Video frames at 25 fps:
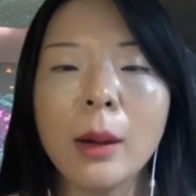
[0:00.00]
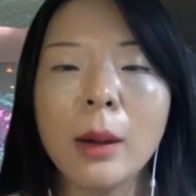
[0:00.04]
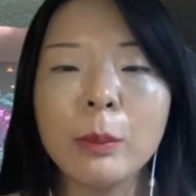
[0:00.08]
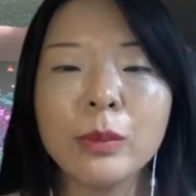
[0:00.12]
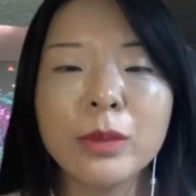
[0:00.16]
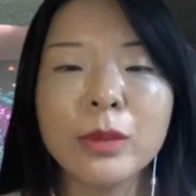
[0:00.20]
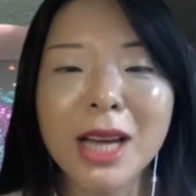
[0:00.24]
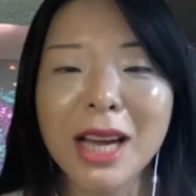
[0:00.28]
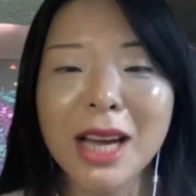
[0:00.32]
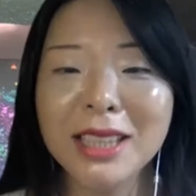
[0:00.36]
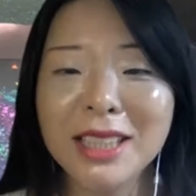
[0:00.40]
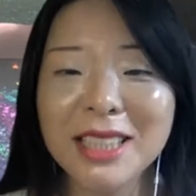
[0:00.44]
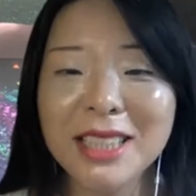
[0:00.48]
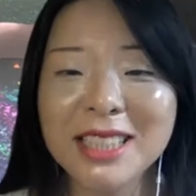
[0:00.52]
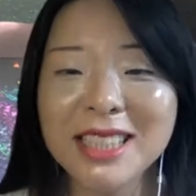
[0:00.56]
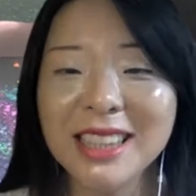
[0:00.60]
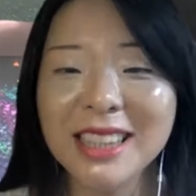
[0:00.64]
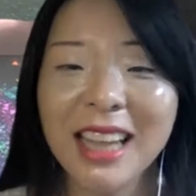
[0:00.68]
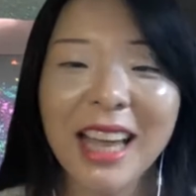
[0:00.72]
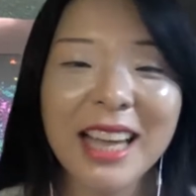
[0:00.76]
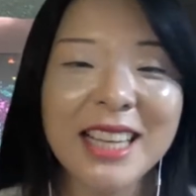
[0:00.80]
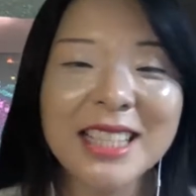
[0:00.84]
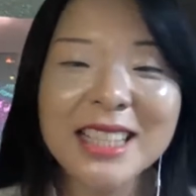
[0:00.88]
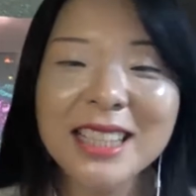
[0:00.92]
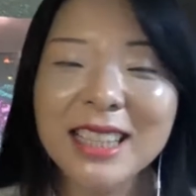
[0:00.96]
Chinese
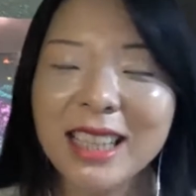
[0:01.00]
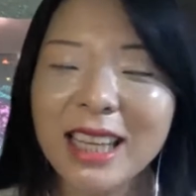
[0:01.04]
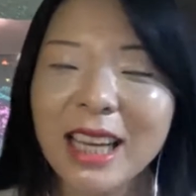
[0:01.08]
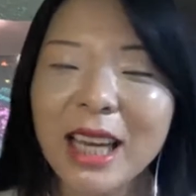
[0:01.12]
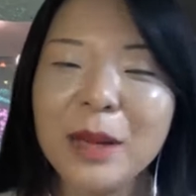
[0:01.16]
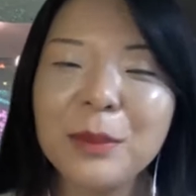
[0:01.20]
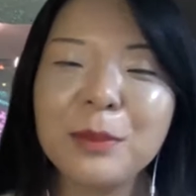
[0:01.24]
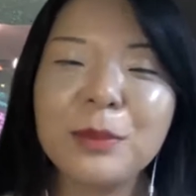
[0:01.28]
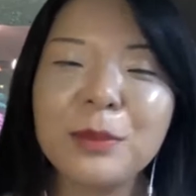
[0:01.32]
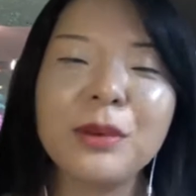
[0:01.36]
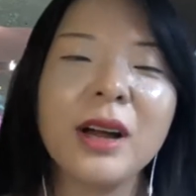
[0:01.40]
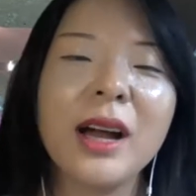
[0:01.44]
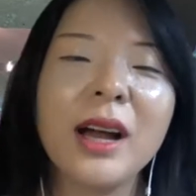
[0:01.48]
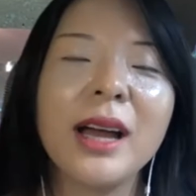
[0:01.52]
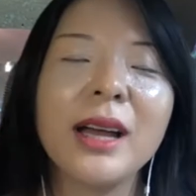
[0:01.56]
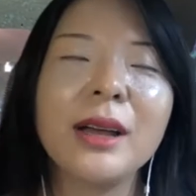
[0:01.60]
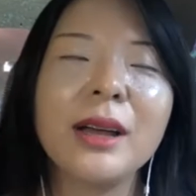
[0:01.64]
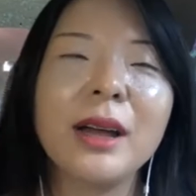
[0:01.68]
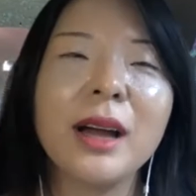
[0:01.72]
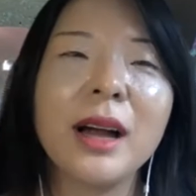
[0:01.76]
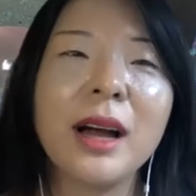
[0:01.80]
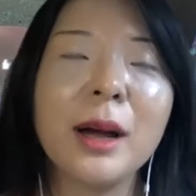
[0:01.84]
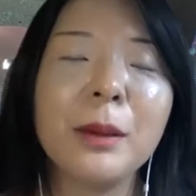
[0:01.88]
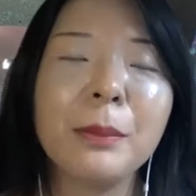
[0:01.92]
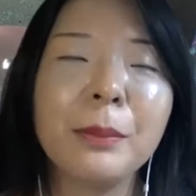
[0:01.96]
landscape, right,
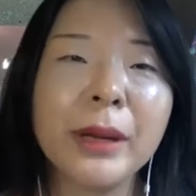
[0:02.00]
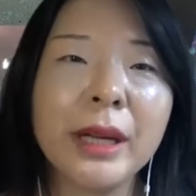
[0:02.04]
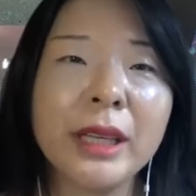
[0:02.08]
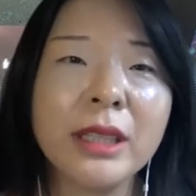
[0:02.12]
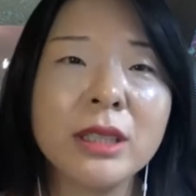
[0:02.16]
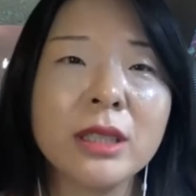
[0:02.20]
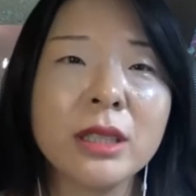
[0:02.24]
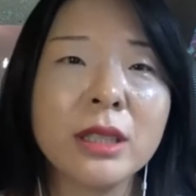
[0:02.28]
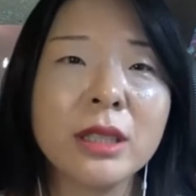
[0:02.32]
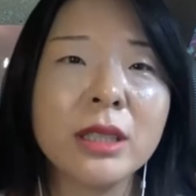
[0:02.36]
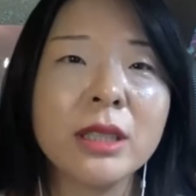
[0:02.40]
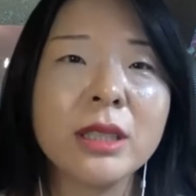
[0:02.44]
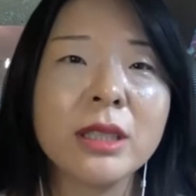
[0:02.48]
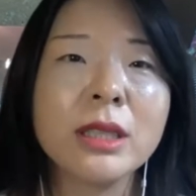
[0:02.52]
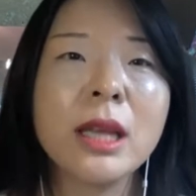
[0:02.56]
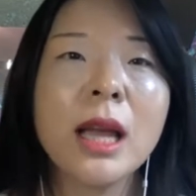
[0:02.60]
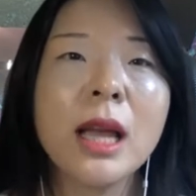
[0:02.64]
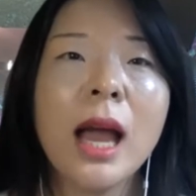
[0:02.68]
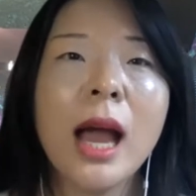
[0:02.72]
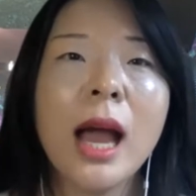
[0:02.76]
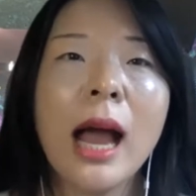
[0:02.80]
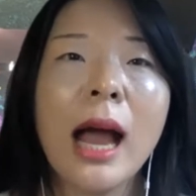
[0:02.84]
painters.